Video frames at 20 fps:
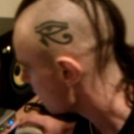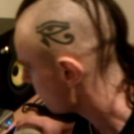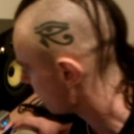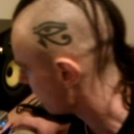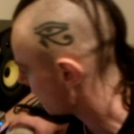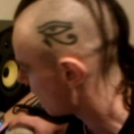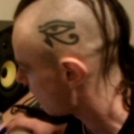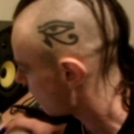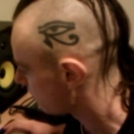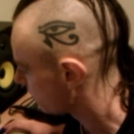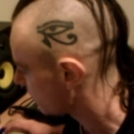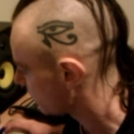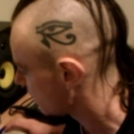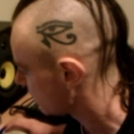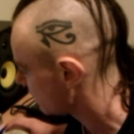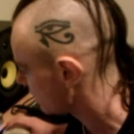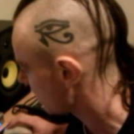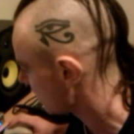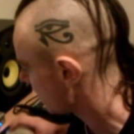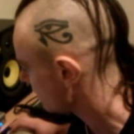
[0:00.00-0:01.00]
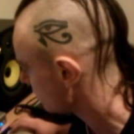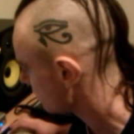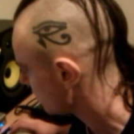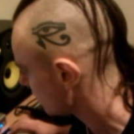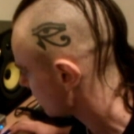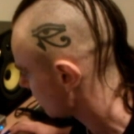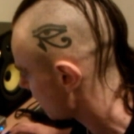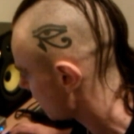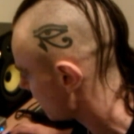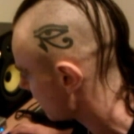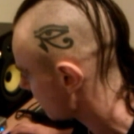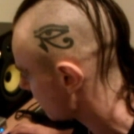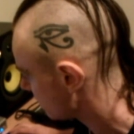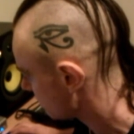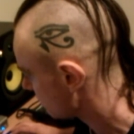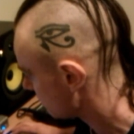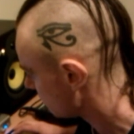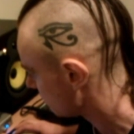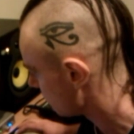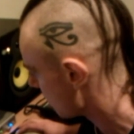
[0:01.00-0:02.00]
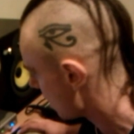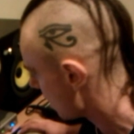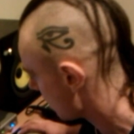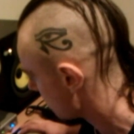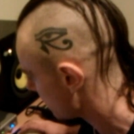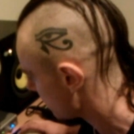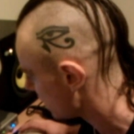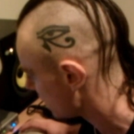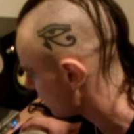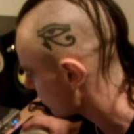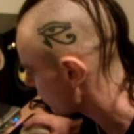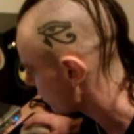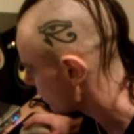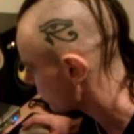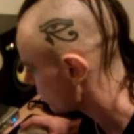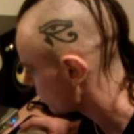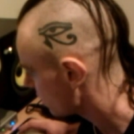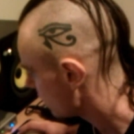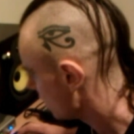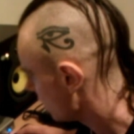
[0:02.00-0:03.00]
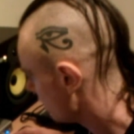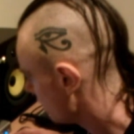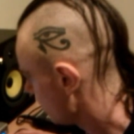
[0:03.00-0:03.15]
But in this case, we're just going to lay down some MIDI notes.